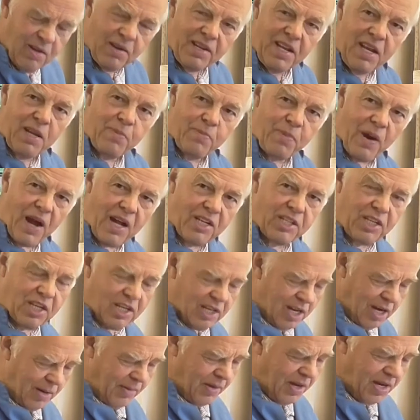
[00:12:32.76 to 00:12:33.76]
it'll need
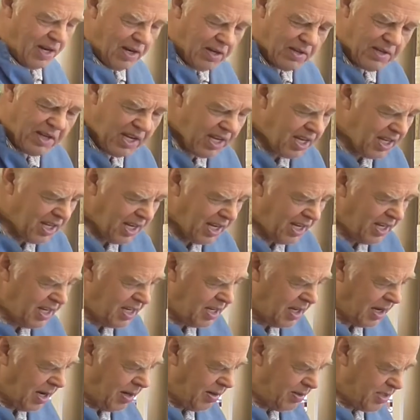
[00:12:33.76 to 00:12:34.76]
patching up and it'll need
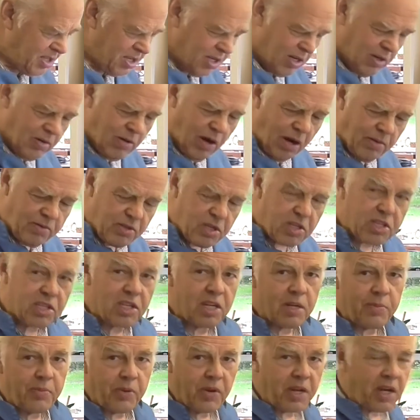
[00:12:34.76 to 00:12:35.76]
cleaning out. So I'm just
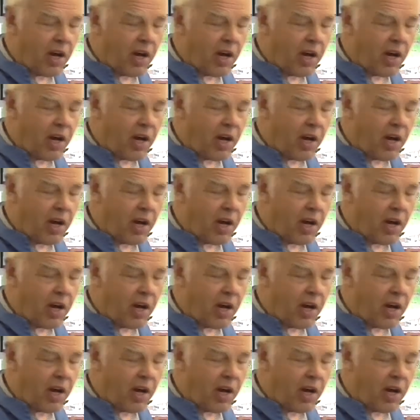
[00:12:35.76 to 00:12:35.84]
going to put